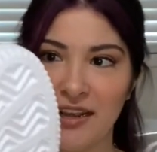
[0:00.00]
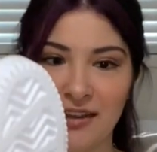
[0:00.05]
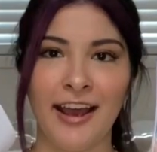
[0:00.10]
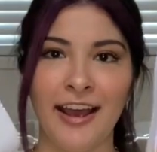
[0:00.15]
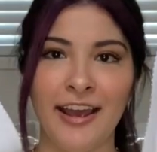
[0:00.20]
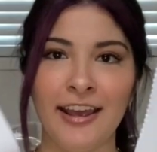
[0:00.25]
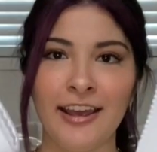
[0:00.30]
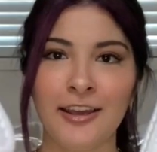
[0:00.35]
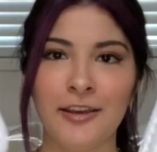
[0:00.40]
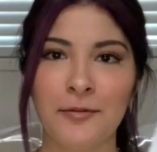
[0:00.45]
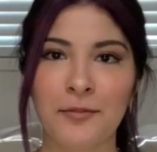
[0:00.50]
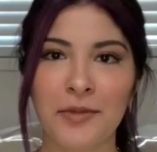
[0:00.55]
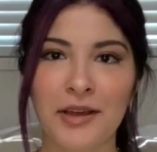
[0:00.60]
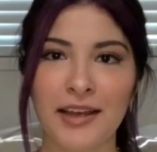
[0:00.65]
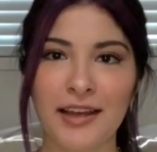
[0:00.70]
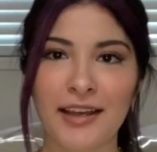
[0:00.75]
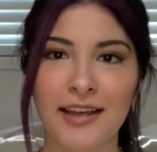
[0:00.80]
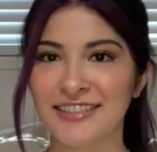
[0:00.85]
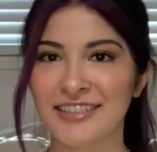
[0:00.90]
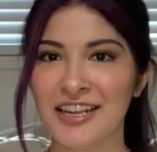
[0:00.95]
I am
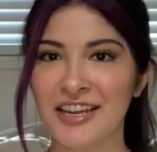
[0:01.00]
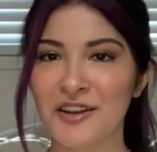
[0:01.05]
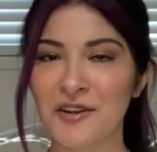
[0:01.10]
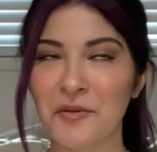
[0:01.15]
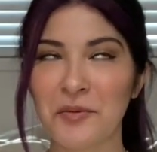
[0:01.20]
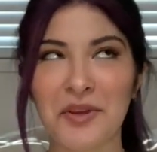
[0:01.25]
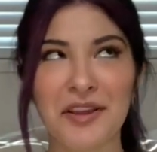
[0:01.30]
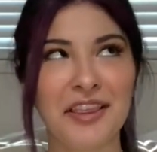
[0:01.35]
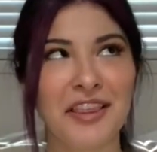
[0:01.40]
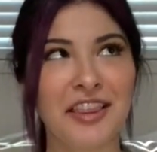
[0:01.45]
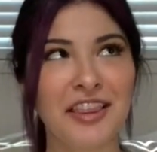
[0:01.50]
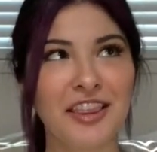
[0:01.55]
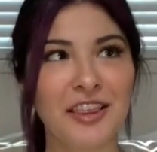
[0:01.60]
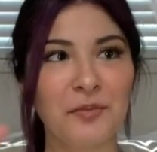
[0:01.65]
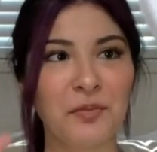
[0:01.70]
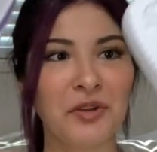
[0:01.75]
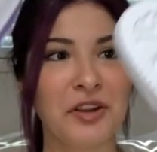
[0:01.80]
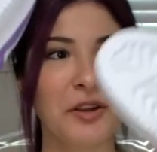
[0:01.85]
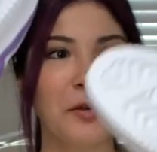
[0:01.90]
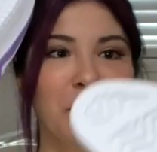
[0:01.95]
done with the
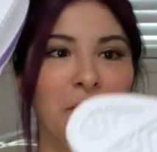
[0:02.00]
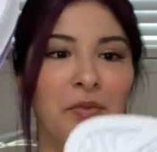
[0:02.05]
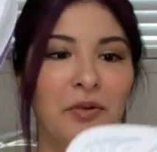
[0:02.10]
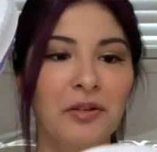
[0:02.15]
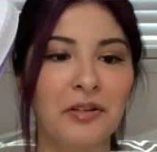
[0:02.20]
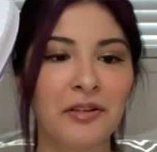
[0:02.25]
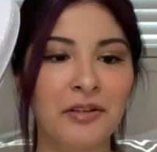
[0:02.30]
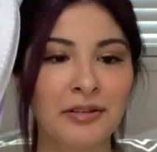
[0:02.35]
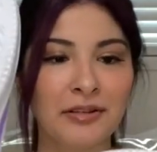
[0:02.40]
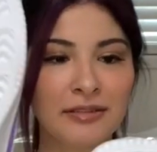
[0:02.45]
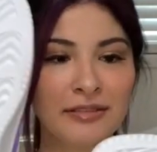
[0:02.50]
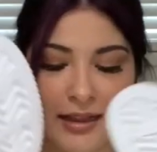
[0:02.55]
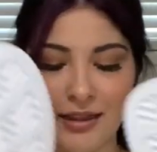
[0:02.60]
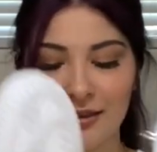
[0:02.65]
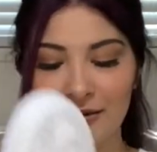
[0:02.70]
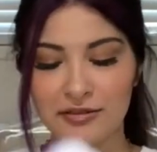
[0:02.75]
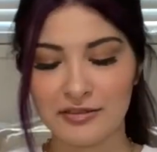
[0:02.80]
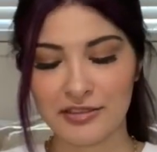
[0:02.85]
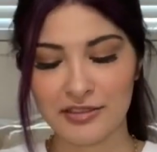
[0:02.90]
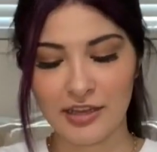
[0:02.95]
purple. A
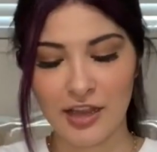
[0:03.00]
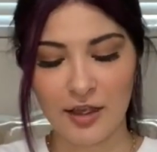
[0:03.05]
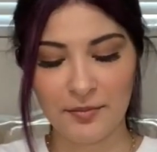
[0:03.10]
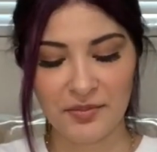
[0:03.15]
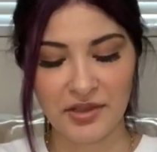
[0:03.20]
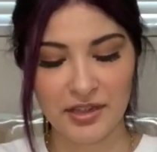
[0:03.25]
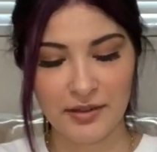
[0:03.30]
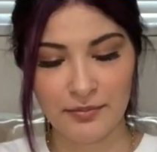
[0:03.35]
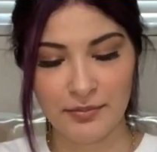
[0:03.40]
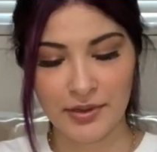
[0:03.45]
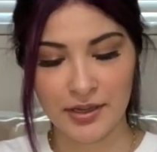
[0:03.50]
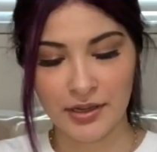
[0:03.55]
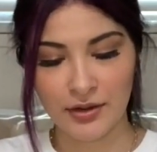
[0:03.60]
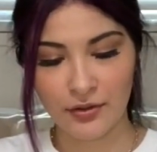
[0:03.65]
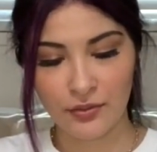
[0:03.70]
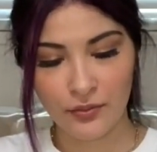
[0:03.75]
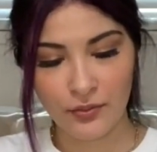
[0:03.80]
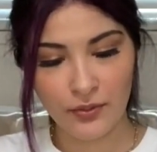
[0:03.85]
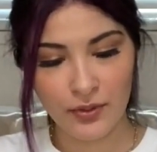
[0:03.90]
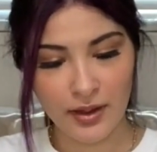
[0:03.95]
little sloppy, but
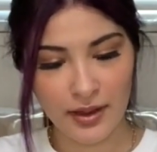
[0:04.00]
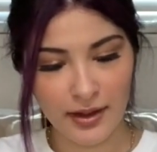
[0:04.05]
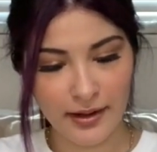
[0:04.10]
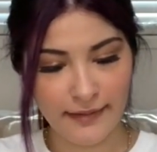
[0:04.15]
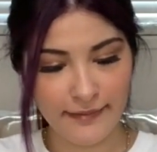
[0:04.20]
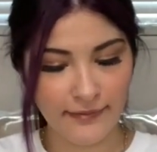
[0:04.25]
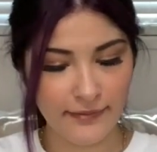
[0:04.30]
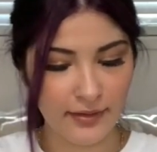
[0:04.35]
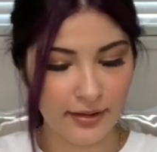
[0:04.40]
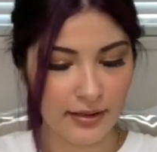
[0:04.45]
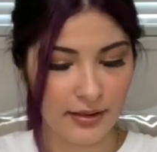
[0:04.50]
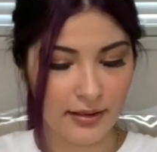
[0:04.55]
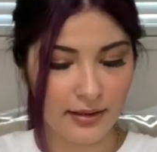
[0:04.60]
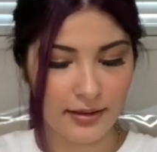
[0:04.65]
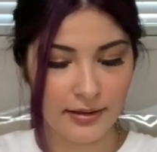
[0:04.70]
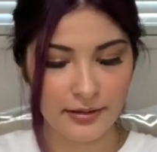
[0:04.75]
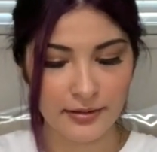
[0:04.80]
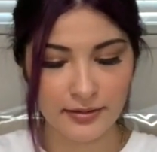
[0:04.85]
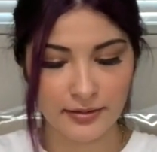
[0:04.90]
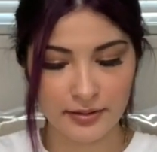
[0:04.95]
whatever.
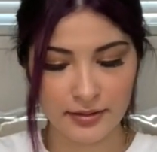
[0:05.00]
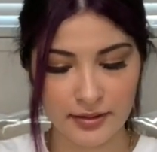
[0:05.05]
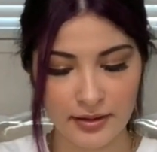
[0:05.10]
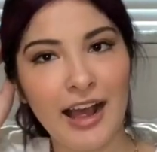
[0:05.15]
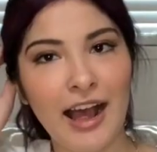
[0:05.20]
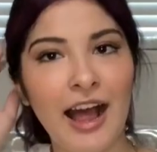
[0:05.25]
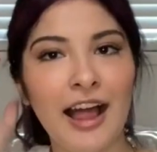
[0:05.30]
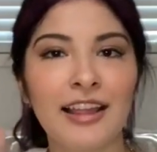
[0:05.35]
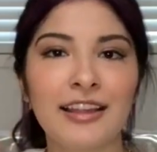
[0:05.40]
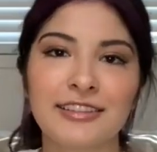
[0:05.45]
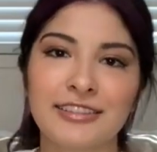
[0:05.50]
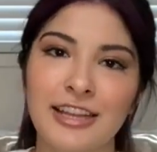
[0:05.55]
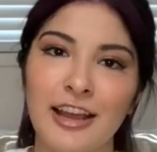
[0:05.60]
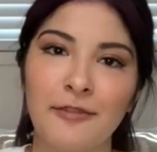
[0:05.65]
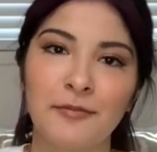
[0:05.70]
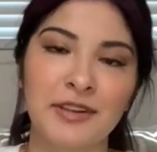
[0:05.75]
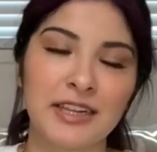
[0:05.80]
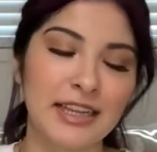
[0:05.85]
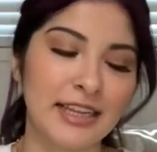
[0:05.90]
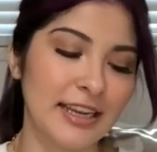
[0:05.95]
I'll
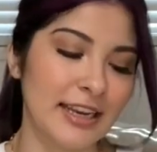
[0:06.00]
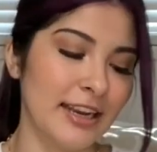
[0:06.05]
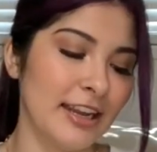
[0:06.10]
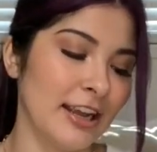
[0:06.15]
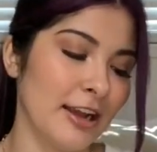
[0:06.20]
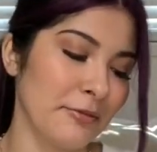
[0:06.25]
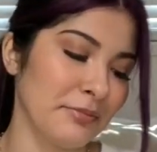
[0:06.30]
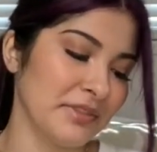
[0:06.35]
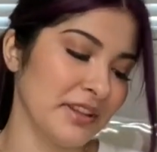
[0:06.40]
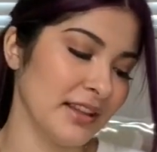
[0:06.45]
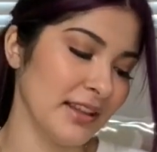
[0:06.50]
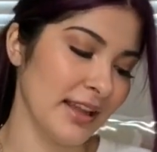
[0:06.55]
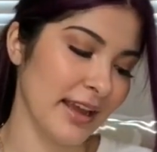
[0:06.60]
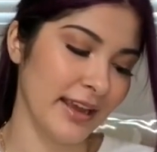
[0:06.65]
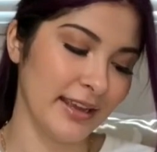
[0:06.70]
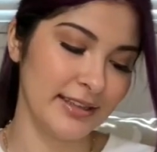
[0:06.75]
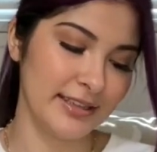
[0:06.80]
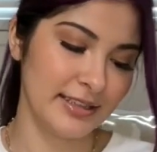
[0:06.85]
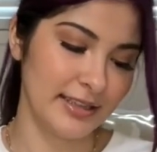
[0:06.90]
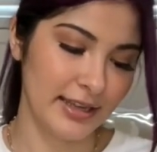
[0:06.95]
attempt cleaning up the
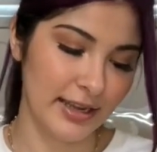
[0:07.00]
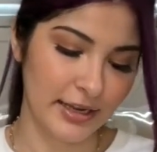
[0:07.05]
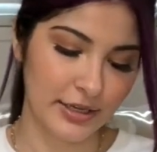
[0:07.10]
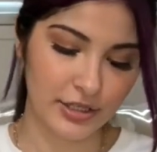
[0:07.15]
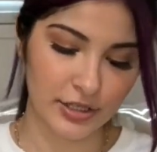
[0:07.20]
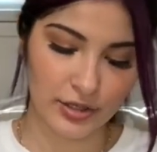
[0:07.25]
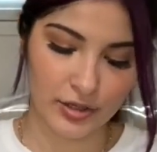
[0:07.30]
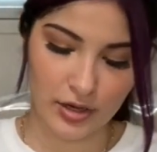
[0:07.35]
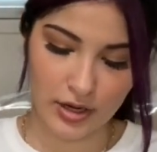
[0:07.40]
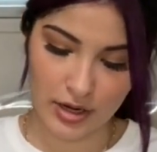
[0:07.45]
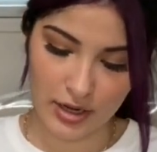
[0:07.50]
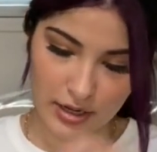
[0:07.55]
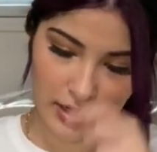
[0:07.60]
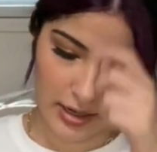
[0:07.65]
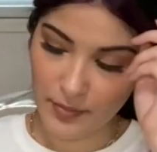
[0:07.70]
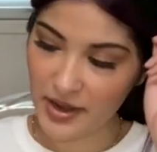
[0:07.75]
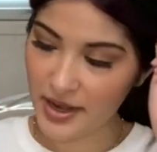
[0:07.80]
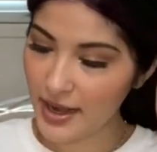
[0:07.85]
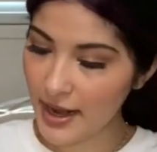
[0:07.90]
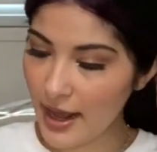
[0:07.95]
lines later on.
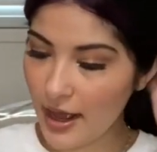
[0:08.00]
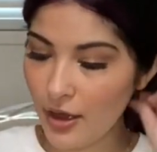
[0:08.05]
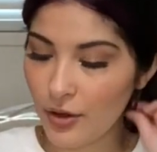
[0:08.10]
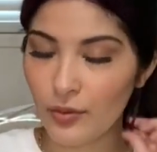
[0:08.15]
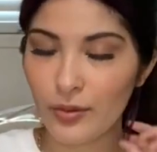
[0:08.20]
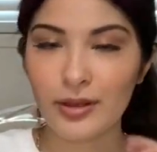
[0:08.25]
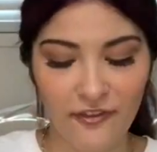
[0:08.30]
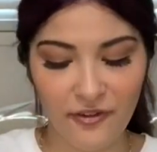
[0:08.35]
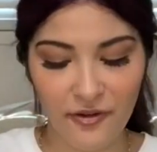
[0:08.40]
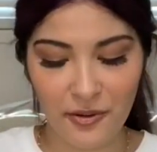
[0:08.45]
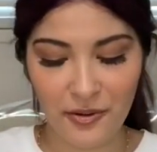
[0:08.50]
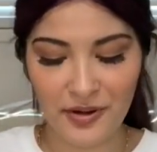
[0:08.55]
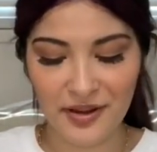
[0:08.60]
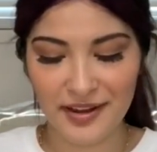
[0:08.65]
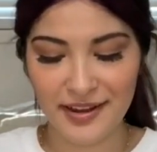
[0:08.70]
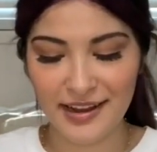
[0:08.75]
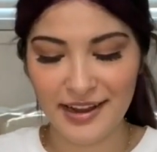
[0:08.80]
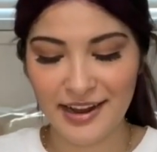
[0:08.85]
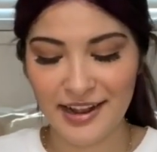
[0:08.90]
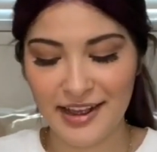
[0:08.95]
But now
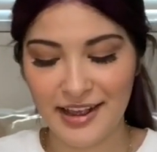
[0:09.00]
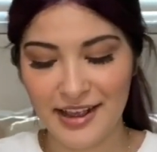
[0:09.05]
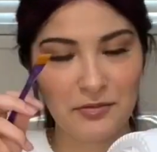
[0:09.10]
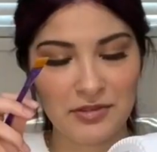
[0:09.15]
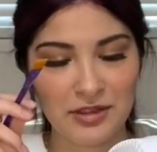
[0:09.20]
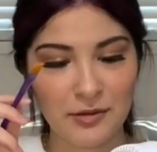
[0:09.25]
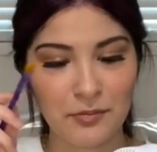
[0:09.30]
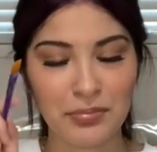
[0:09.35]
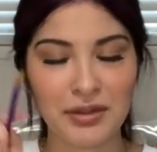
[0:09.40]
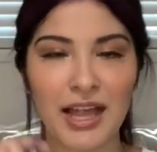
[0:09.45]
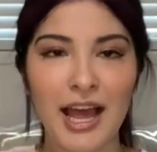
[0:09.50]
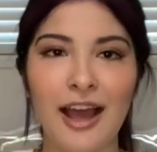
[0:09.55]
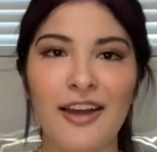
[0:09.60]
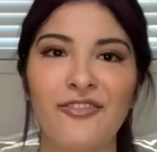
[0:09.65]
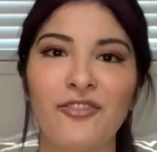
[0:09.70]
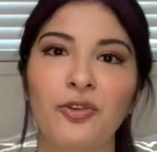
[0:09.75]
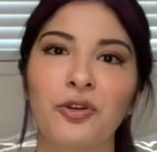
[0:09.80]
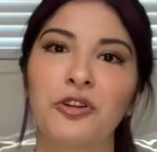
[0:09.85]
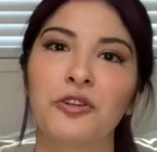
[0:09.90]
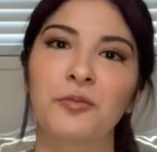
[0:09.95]
for the
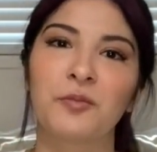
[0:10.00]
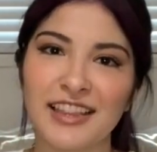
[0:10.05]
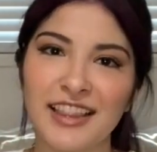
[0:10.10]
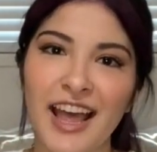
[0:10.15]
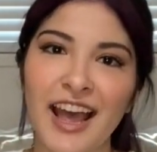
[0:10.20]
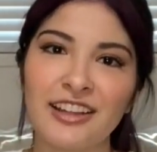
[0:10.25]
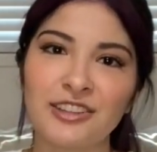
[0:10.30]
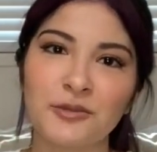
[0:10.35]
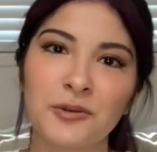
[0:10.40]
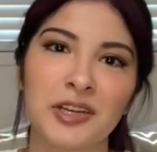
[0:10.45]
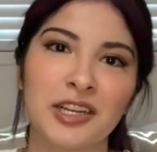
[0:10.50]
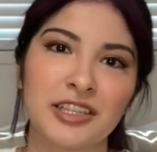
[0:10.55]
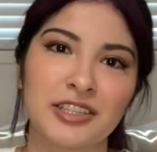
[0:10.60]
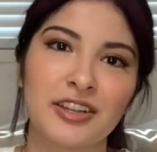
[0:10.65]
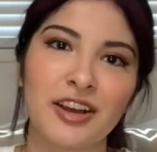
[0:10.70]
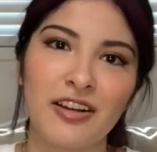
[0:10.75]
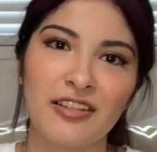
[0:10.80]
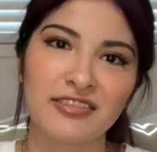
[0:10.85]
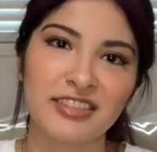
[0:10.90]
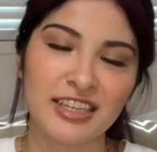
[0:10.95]
platform. That's what it's
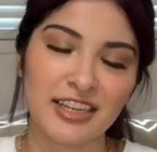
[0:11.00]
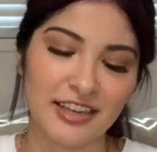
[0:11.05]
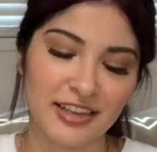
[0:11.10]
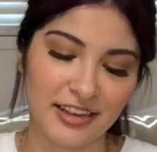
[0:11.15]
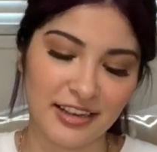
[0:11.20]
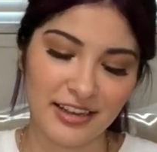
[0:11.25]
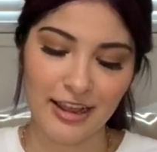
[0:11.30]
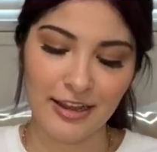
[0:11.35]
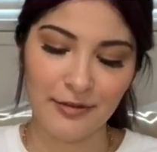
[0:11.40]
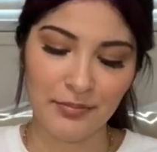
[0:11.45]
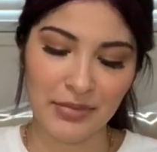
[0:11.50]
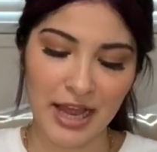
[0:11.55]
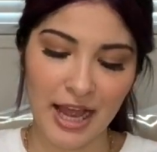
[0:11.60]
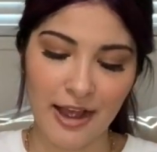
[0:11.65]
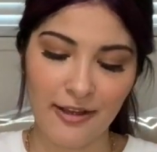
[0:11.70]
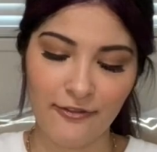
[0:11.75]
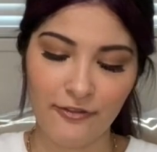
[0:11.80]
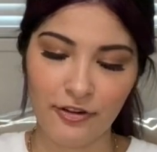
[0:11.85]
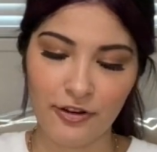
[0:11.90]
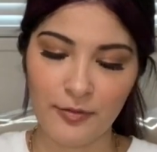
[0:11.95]
called, huh? The
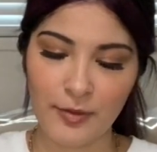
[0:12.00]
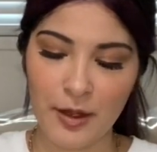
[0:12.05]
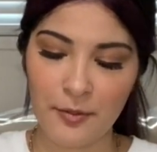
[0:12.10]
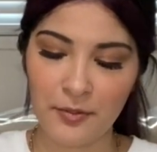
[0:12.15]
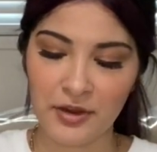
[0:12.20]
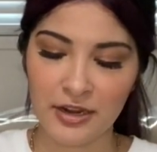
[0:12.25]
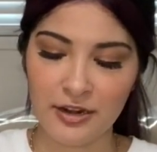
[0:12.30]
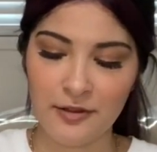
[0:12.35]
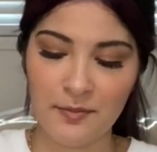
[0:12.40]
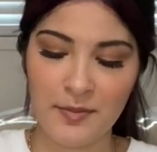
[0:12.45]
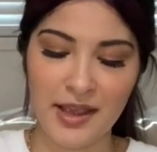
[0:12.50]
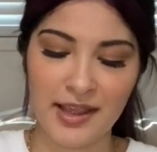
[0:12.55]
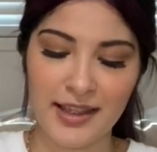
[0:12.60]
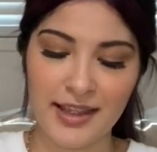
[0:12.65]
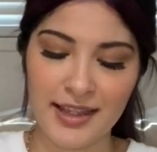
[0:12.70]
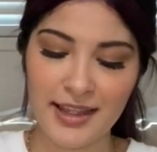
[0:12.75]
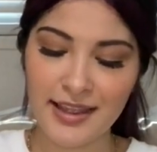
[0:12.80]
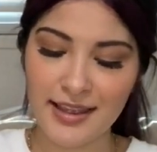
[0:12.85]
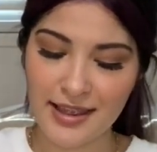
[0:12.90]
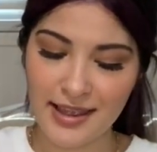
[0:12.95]
platform. I'm gonna make
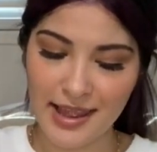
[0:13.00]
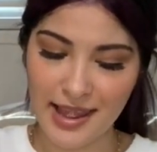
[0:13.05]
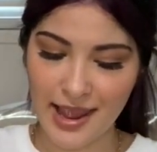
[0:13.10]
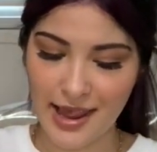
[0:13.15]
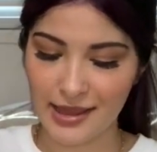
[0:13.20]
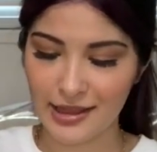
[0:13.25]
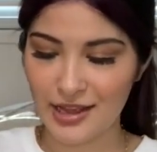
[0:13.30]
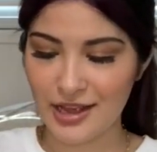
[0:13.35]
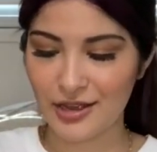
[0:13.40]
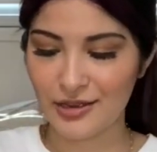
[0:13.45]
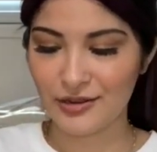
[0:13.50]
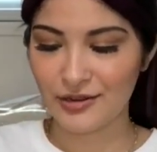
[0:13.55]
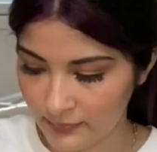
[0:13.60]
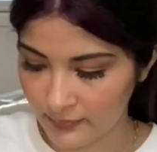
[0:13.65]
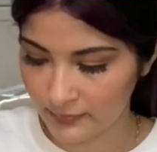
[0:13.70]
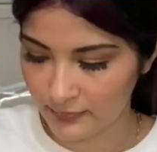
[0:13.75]
it yellow.